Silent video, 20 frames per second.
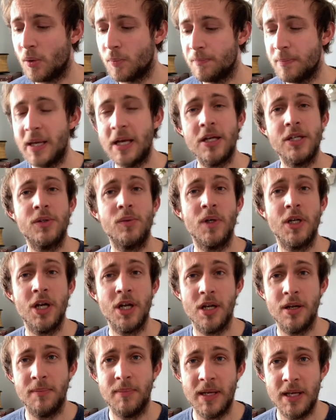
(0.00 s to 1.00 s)
because we're
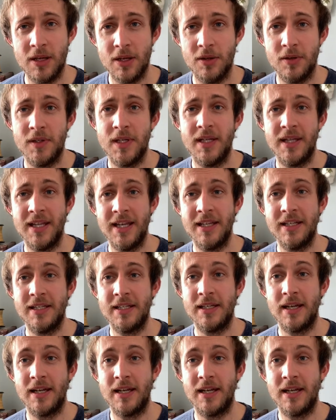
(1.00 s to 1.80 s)
going to be using this